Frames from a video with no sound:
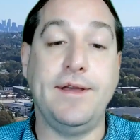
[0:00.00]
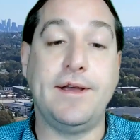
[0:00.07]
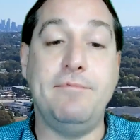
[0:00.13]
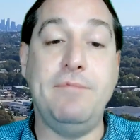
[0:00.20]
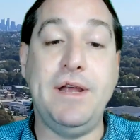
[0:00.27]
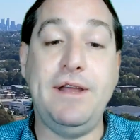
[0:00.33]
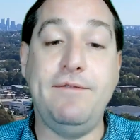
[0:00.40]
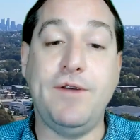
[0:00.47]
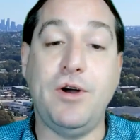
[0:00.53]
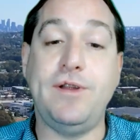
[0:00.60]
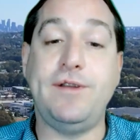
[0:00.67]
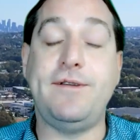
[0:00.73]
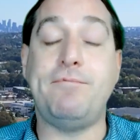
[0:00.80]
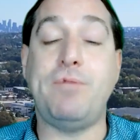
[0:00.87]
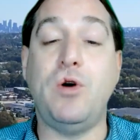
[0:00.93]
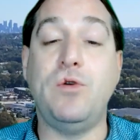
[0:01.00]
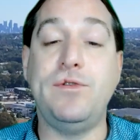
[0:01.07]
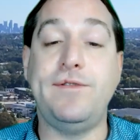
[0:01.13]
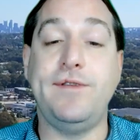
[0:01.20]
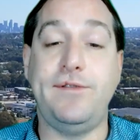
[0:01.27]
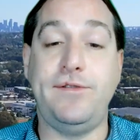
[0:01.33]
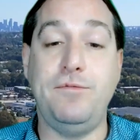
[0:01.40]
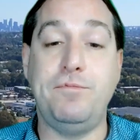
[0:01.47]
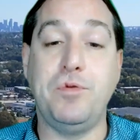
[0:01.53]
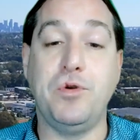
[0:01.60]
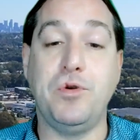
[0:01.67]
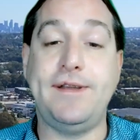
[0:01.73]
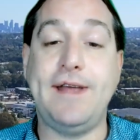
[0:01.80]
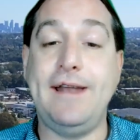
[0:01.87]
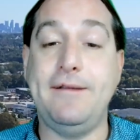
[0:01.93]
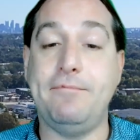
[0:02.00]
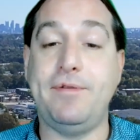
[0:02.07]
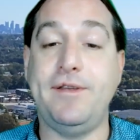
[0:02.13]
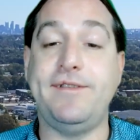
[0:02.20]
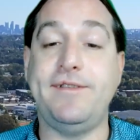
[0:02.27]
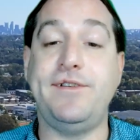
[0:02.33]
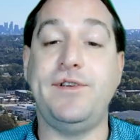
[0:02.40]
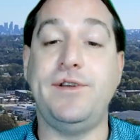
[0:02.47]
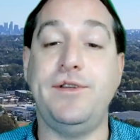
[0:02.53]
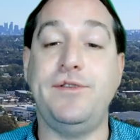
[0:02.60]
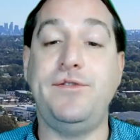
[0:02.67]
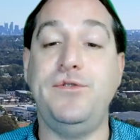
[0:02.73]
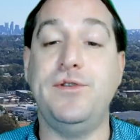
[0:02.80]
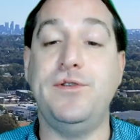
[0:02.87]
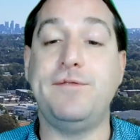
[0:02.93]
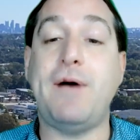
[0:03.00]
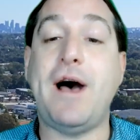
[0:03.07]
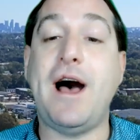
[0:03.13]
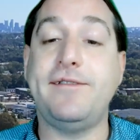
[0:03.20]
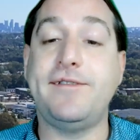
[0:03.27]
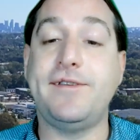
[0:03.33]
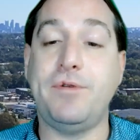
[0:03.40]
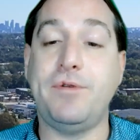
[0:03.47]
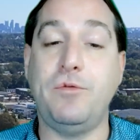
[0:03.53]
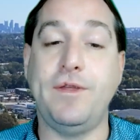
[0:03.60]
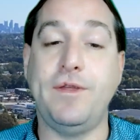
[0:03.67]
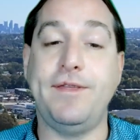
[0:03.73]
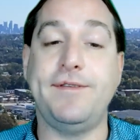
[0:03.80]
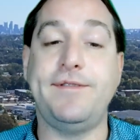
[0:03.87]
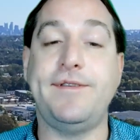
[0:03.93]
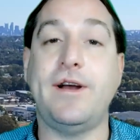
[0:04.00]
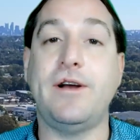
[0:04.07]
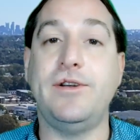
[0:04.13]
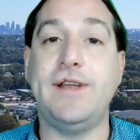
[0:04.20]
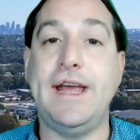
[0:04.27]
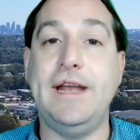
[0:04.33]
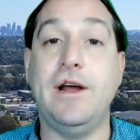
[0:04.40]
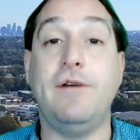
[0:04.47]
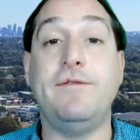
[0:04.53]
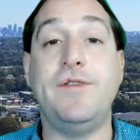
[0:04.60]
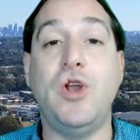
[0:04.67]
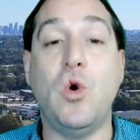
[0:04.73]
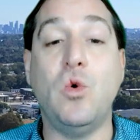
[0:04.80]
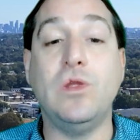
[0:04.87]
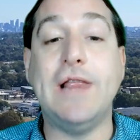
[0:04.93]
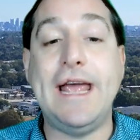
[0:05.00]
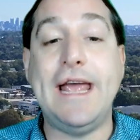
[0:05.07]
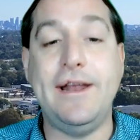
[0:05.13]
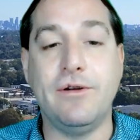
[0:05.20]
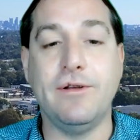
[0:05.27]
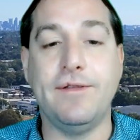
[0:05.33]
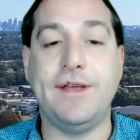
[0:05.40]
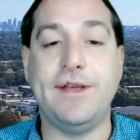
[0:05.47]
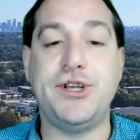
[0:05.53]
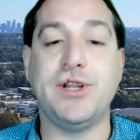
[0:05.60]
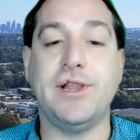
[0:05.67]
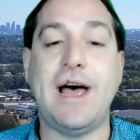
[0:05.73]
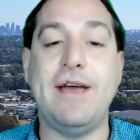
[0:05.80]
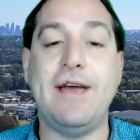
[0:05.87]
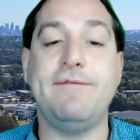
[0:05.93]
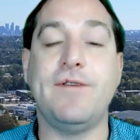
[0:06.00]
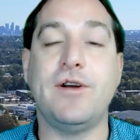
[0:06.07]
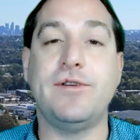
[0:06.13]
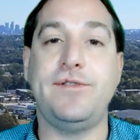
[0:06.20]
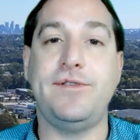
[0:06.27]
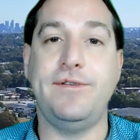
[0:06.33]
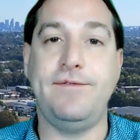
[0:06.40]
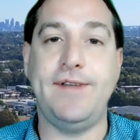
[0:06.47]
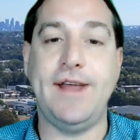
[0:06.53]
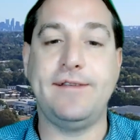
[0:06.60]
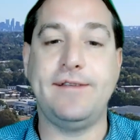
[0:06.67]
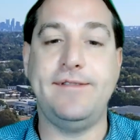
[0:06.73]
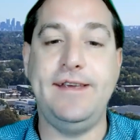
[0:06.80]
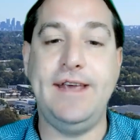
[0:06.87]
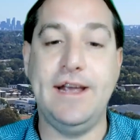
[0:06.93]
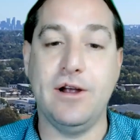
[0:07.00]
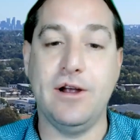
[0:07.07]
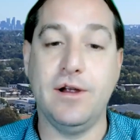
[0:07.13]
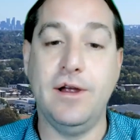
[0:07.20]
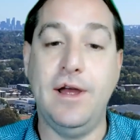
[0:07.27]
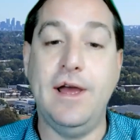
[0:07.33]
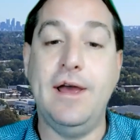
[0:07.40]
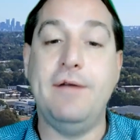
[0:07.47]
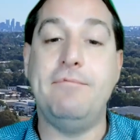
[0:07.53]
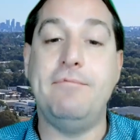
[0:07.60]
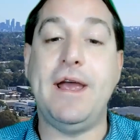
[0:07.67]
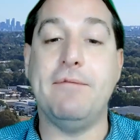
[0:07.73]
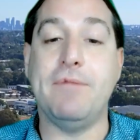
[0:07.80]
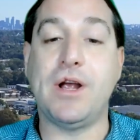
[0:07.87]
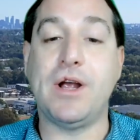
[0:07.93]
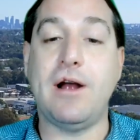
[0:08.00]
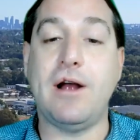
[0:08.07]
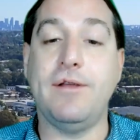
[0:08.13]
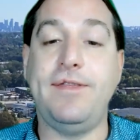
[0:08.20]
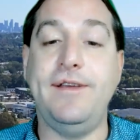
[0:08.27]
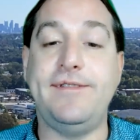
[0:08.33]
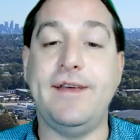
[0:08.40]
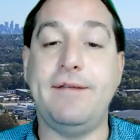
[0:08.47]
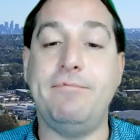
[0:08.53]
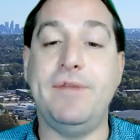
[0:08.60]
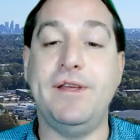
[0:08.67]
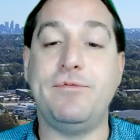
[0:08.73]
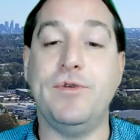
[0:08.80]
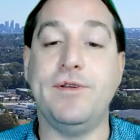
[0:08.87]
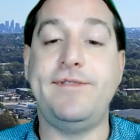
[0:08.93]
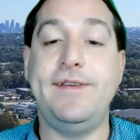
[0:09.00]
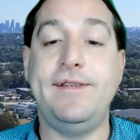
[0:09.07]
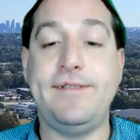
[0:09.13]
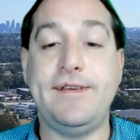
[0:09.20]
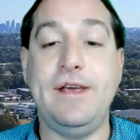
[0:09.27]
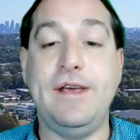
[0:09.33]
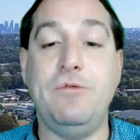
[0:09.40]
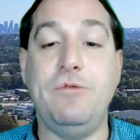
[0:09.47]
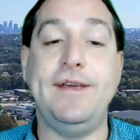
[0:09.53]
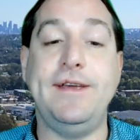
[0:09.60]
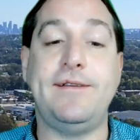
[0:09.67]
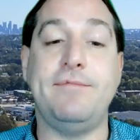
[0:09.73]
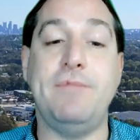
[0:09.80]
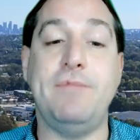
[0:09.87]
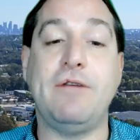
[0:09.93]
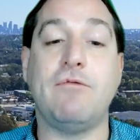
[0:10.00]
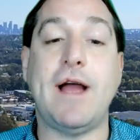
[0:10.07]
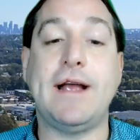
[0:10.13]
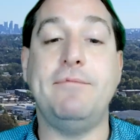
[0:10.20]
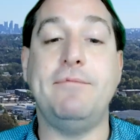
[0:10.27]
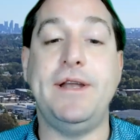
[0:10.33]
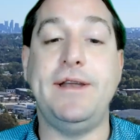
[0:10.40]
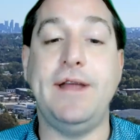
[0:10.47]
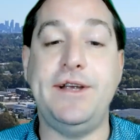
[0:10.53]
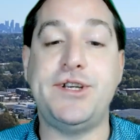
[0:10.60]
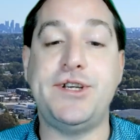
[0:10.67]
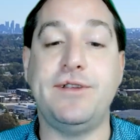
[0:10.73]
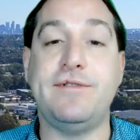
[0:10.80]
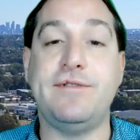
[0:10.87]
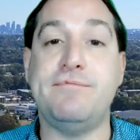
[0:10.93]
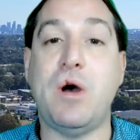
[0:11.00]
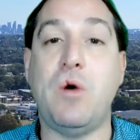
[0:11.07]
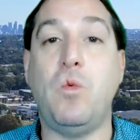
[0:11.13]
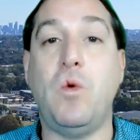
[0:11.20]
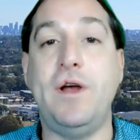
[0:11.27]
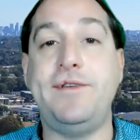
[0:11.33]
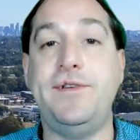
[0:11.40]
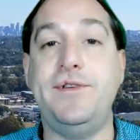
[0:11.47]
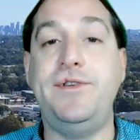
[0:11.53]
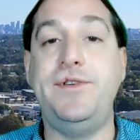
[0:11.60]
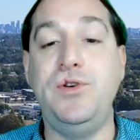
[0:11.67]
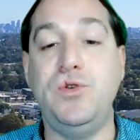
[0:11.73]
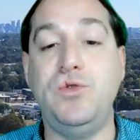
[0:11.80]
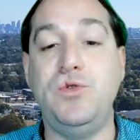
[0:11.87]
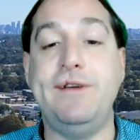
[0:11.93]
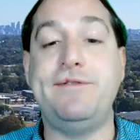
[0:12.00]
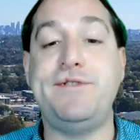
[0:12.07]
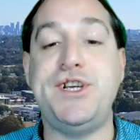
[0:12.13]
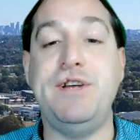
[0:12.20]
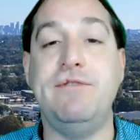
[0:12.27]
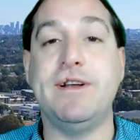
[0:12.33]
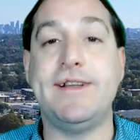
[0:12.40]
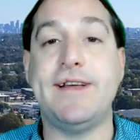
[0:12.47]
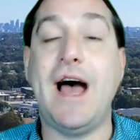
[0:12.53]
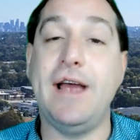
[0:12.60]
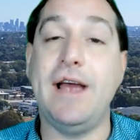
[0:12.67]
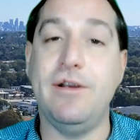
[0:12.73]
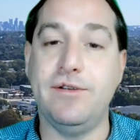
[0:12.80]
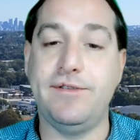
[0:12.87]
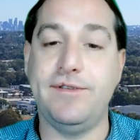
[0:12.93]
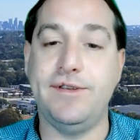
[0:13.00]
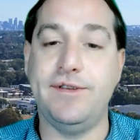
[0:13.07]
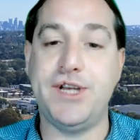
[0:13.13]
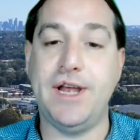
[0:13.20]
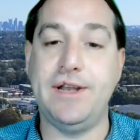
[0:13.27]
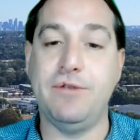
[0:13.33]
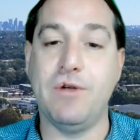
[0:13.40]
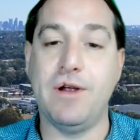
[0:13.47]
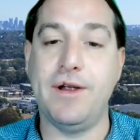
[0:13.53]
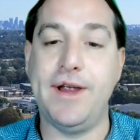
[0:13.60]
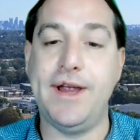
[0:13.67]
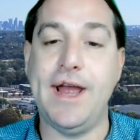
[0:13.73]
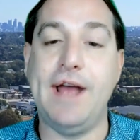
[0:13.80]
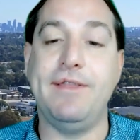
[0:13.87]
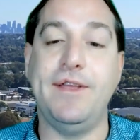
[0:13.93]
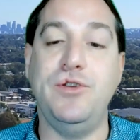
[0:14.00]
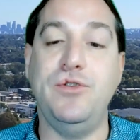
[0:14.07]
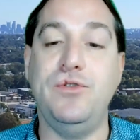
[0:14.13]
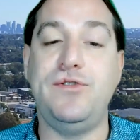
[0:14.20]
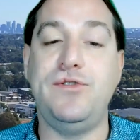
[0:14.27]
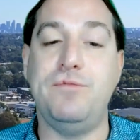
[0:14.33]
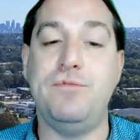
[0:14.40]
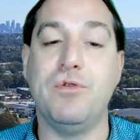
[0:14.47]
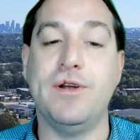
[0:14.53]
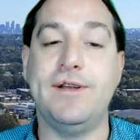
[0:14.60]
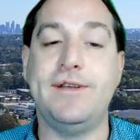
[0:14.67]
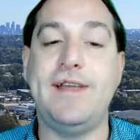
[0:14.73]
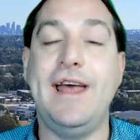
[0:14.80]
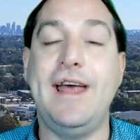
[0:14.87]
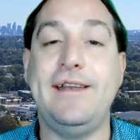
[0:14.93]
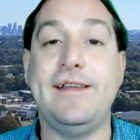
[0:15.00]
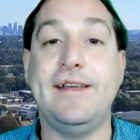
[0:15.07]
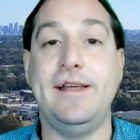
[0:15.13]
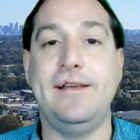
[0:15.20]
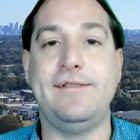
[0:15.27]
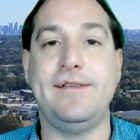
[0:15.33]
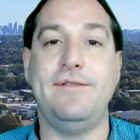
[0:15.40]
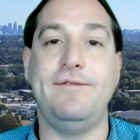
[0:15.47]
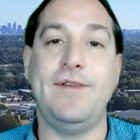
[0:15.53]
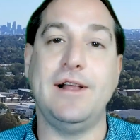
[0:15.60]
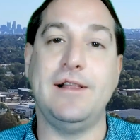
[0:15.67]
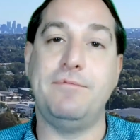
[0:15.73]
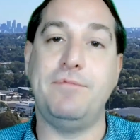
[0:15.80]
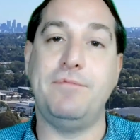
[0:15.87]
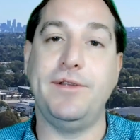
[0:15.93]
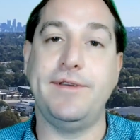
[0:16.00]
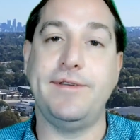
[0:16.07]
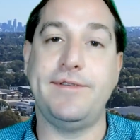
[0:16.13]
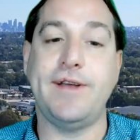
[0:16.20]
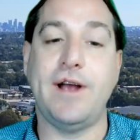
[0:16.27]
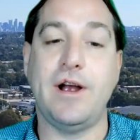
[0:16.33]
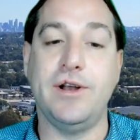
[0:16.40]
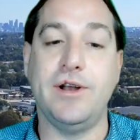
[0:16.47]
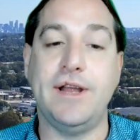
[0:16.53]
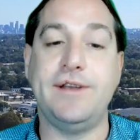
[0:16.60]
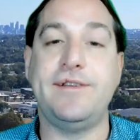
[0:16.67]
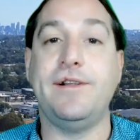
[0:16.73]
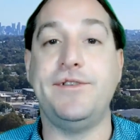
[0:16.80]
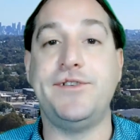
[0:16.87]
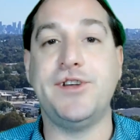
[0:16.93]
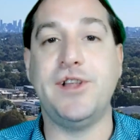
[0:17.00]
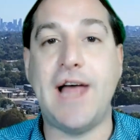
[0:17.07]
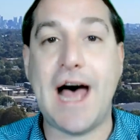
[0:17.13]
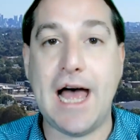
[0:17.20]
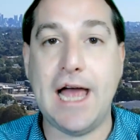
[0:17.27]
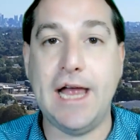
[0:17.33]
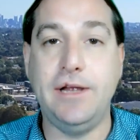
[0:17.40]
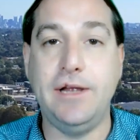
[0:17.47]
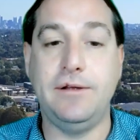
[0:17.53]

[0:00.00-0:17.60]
The committee voted to post the superintendent position as soon as possible with a start date of no later than July 1st of next year. Mayor McCarthy said Ms. Wilcinski will need to make recommendations about what to do if she retires in January and the new superintendent isn't available to start until July.